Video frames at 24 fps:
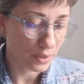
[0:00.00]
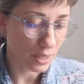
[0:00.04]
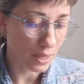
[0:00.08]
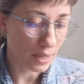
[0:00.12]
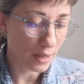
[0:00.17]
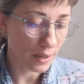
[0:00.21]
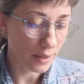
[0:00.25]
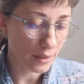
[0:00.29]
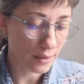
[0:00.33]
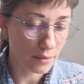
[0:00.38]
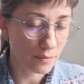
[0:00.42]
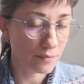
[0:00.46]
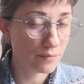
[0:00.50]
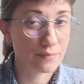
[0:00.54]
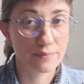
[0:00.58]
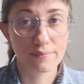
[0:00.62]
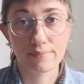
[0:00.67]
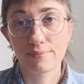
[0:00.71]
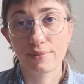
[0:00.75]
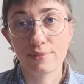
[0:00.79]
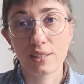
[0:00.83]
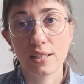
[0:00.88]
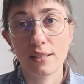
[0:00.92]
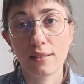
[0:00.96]
I
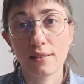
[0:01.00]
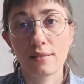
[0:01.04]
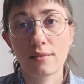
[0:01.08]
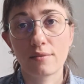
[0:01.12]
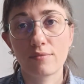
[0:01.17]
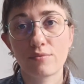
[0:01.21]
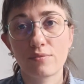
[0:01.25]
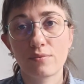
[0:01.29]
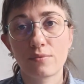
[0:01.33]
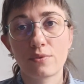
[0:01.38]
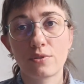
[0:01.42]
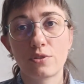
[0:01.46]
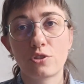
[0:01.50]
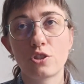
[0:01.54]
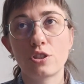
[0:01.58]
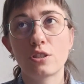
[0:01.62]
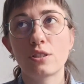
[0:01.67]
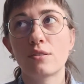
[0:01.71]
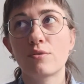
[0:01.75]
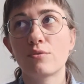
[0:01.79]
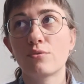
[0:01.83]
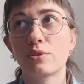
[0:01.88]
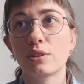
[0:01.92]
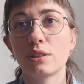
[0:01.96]
think
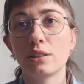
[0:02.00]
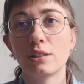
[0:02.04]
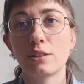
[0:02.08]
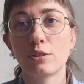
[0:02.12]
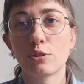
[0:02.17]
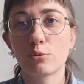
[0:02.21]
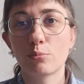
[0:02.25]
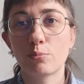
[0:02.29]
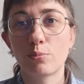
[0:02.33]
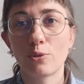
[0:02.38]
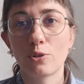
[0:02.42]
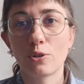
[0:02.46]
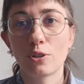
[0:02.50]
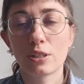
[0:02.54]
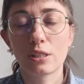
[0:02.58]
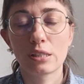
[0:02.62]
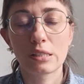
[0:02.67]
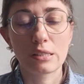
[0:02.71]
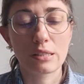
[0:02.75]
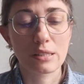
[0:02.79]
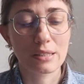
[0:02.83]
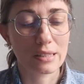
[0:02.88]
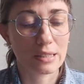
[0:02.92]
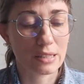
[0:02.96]
she's really on
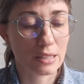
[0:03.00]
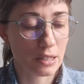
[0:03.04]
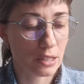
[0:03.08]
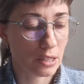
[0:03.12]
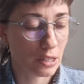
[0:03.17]
point.